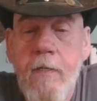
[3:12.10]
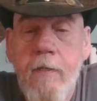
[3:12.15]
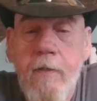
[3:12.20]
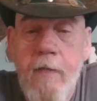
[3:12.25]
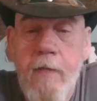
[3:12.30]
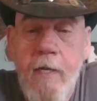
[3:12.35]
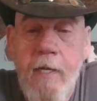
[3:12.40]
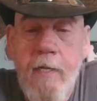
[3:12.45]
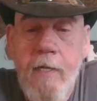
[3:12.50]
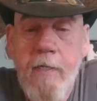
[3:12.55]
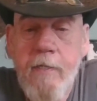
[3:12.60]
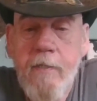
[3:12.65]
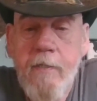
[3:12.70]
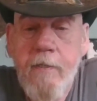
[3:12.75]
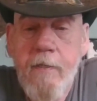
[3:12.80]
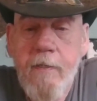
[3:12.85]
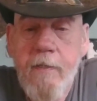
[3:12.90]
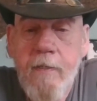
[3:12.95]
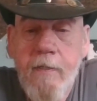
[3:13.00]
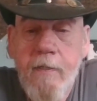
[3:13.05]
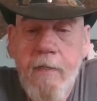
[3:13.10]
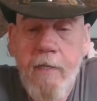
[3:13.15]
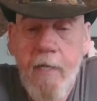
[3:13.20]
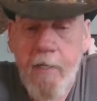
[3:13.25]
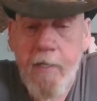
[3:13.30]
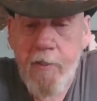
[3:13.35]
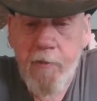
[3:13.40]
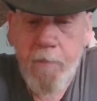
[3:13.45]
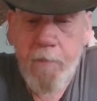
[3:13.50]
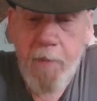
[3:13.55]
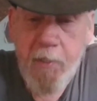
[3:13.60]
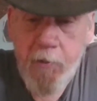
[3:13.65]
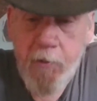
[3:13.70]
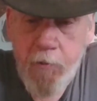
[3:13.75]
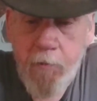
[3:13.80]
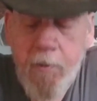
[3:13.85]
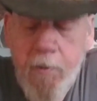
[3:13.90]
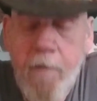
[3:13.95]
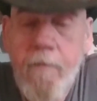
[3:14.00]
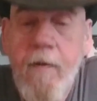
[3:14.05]
that SB
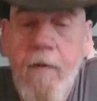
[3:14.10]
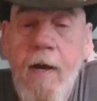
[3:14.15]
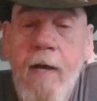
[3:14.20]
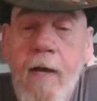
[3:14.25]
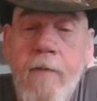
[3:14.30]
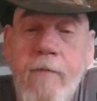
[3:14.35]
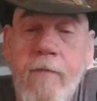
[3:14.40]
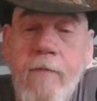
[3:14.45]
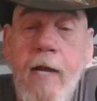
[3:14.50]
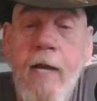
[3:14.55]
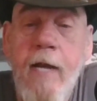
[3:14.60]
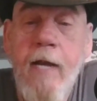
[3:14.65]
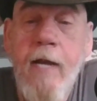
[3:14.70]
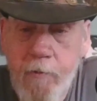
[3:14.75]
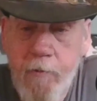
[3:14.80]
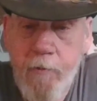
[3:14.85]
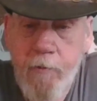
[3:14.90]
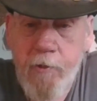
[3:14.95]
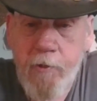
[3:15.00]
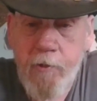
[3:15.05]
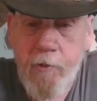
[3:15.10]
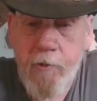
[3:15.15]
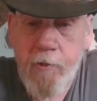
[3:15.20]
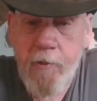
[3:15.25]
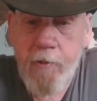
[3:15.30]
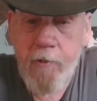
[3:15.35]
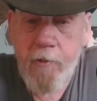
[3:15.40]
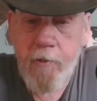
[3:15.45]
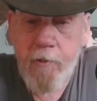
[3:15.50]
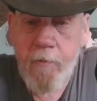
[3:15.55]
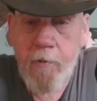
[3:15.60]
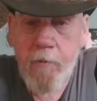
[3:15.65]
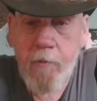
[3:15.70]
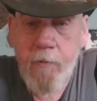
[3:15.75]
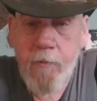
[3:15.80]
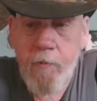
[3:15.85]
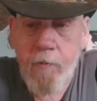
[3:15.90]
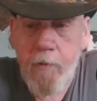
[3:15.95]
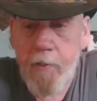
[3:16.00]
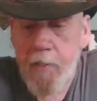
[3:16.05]

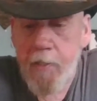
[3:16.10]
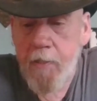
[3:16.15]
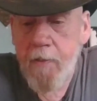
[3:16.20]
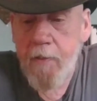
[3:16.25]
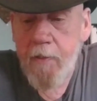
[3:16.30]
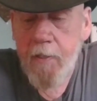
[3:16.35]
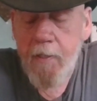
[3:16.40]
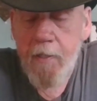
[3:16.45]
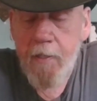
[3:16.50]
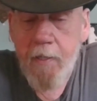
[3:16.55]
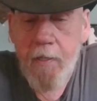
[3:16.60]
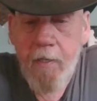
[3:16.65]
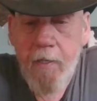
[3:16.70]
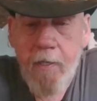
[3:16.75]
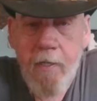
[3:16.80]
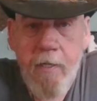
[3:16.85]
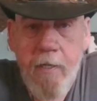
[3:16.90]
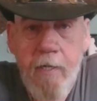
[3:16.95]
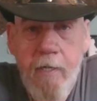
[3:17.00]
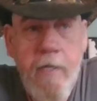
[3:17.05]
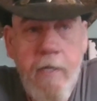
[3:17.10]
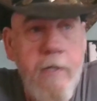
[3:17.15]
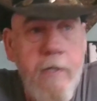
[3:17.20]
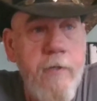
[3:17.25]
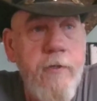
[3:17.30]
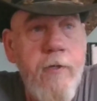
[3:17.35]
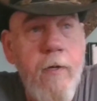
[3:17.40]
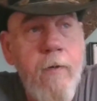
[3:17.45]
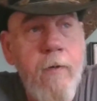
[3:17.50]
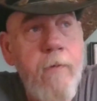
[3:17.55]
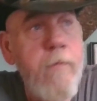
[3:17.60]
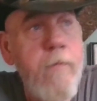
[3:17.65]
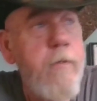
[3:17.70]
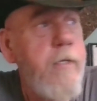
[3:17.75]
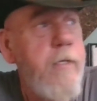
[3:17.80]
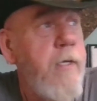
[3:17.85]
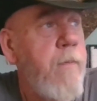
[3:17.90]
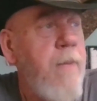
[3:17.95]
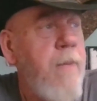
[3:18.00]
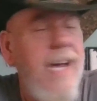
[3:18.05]
25-003, it is
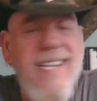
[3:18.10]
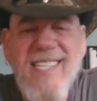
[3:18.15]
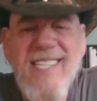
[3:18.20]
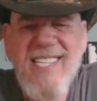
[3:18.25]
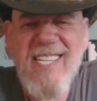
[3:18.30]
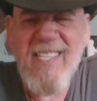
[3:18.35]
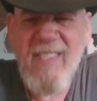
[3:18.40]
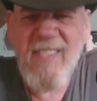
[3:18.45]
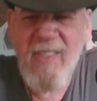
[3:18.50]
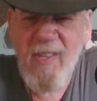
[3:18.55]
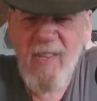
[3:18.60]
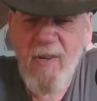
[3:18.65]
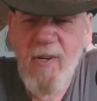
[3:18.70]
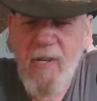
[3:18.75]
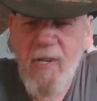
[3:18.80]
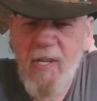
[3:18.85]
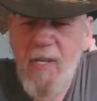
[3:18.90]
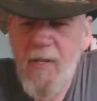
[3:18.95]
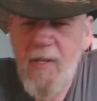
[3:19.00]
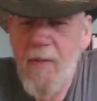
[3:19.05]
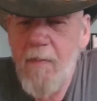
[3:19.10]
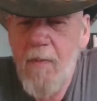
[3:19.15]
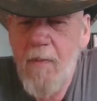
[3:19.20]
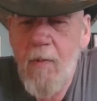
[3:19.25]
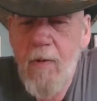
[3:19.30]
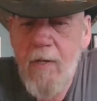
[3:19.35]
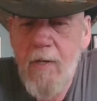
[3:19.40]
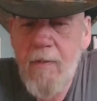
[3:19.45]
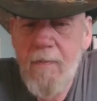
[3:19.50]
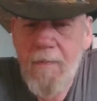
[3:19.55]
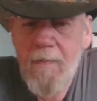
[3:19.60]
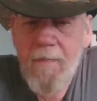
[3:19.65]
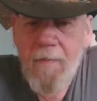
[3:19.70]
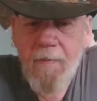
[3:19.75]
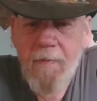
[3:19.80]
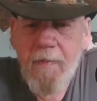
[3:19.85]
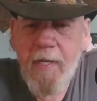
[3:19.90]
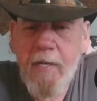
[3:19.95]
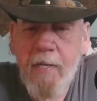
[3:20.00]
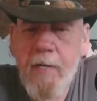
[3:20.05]
only about 10:30 in the morning
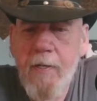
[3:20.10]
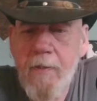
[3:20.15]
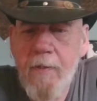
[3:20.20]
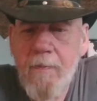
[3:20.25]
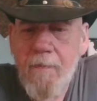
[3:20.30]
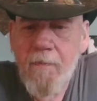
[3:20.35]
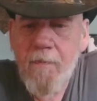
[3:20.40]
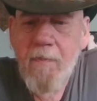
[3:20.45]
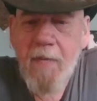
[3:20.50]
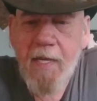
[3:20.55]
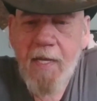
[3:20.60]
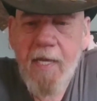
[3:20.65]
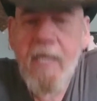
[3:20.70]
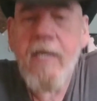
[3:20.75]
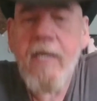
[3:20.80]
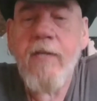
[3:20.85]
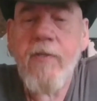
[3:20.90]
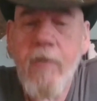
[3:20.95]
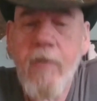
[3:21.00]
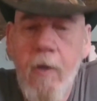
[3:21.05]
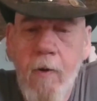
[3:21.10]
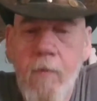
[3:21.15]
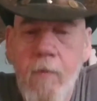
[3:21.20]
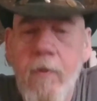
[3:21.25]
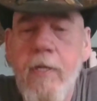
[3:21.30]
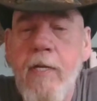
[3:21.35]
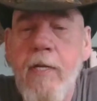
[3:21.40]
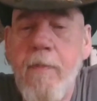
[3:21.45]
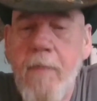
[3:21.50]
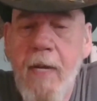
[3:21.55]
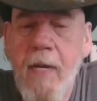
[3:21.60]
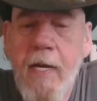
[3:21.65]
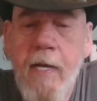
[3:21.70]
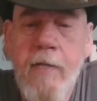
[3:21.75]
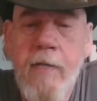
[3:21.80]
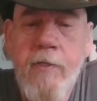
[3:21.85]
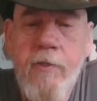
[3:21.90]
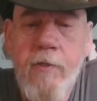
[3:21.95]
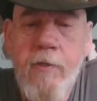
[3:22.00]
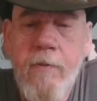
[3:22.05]
here. It has already
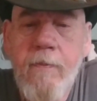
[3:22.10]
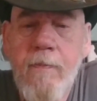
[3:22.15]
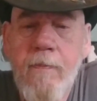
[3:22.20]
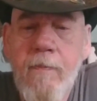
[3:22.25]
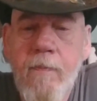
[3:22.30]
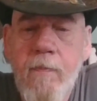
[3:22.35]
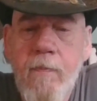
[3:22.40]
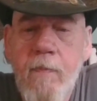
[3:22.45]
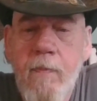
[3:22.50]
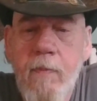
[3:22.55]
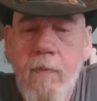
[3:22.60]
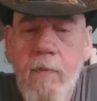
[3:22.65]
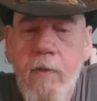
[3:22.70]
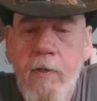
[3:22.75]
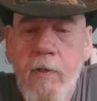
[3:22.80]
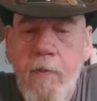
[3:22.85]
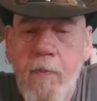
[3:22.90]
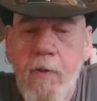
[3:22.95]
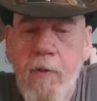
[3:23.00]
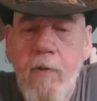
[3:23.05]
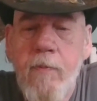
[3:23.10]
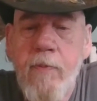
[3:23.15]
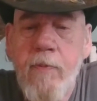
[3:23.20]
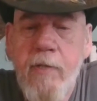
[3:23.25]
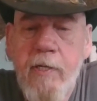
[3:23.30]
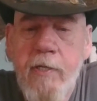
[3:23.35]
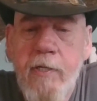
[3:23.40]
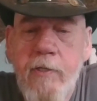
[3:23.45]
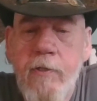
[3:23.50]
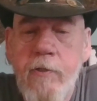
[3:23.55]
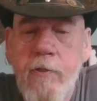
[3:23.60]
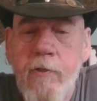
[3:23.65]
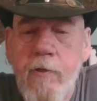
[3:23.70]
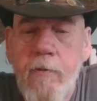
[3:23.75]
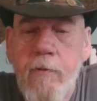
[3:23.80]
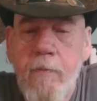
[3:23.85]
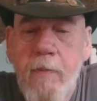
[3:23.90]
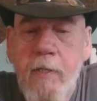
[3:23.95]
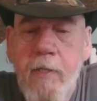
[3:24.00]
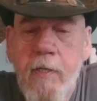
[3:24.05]
passed the Appropriations
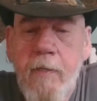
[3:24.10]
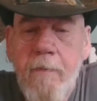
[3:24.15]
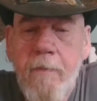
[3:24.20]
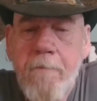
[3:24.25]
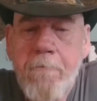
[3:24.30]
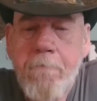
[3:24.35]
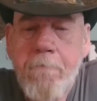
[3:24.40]
Committee.